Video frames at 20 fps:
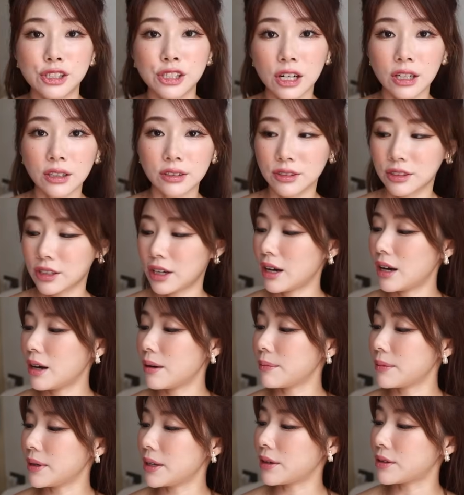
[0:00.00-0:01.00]

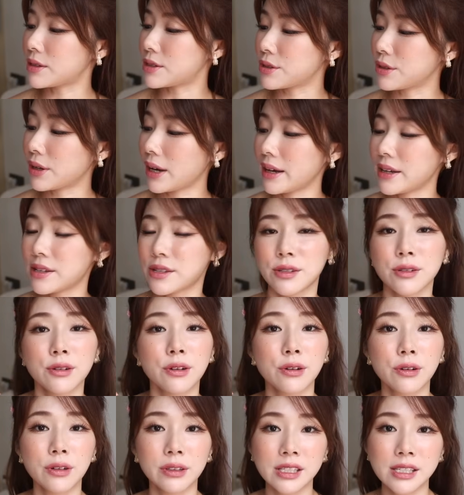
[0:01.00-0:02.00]
Doctob, as you guys
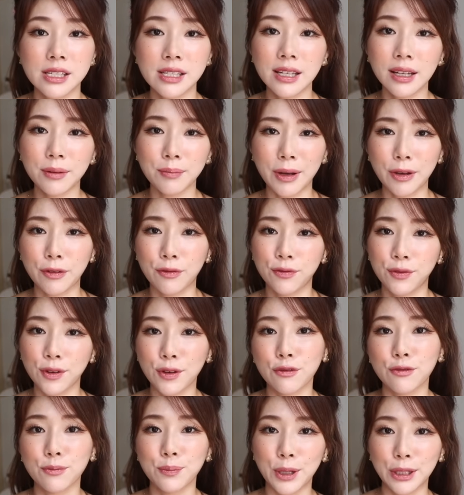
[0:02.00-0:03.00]
know, this is like my
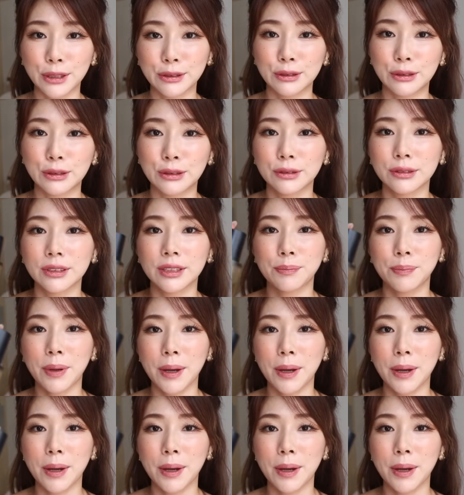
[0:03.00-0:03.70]
5th bottle, the